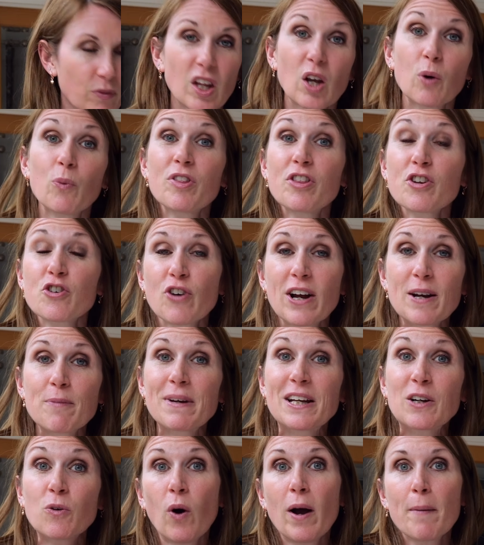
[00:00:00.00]
With the trend
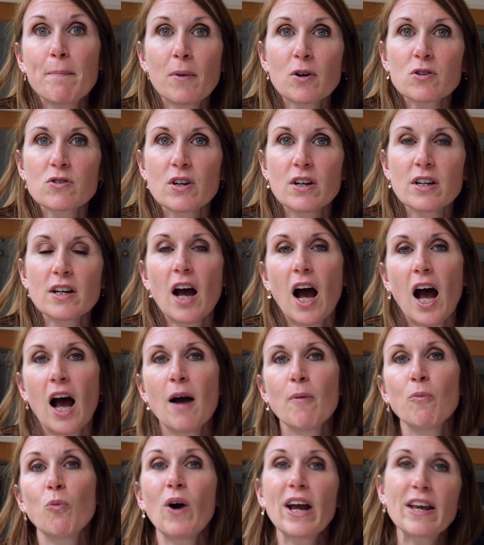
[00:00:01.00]
being quite modern,
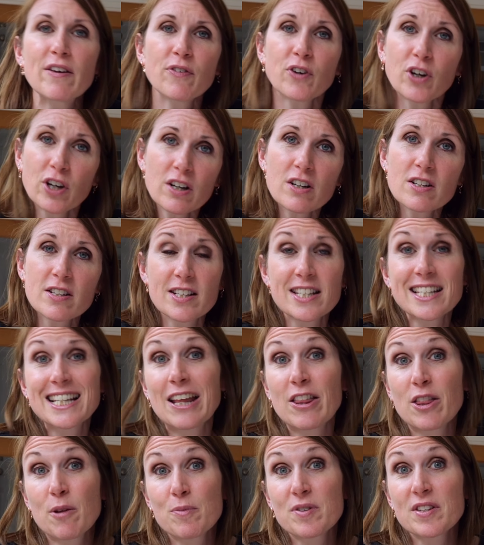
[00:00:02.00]
wave curtains
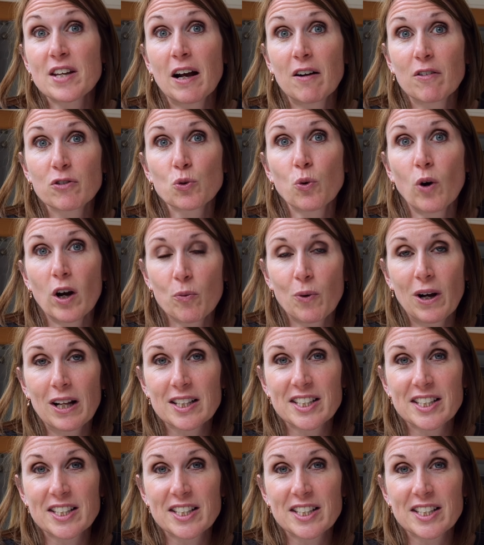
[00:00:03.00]
lend themselves quite well